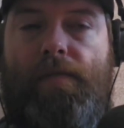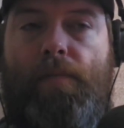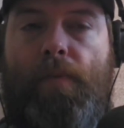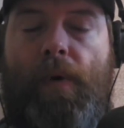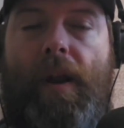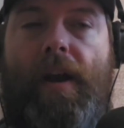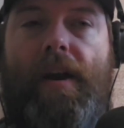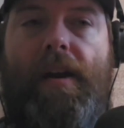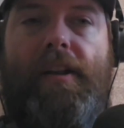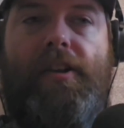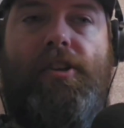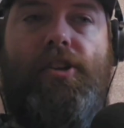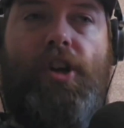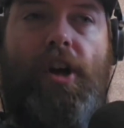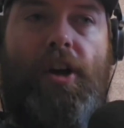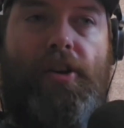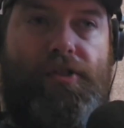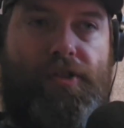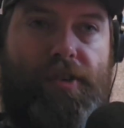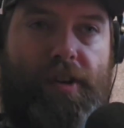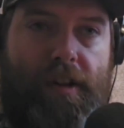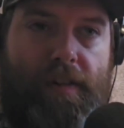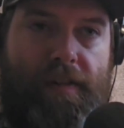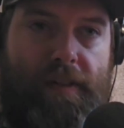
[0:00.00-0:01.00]
When it
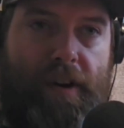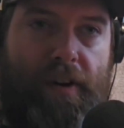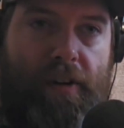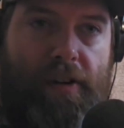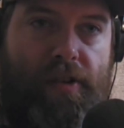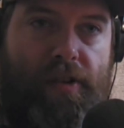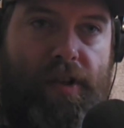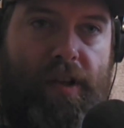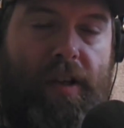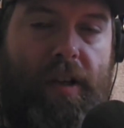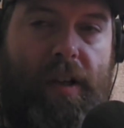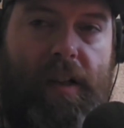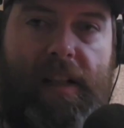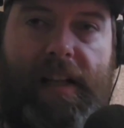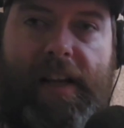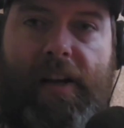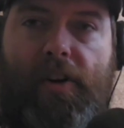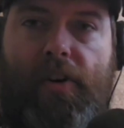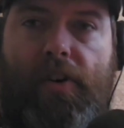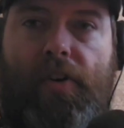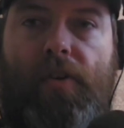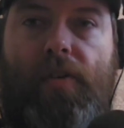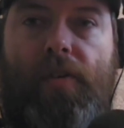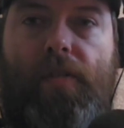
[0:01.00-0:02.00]
adjusted it, there is a clear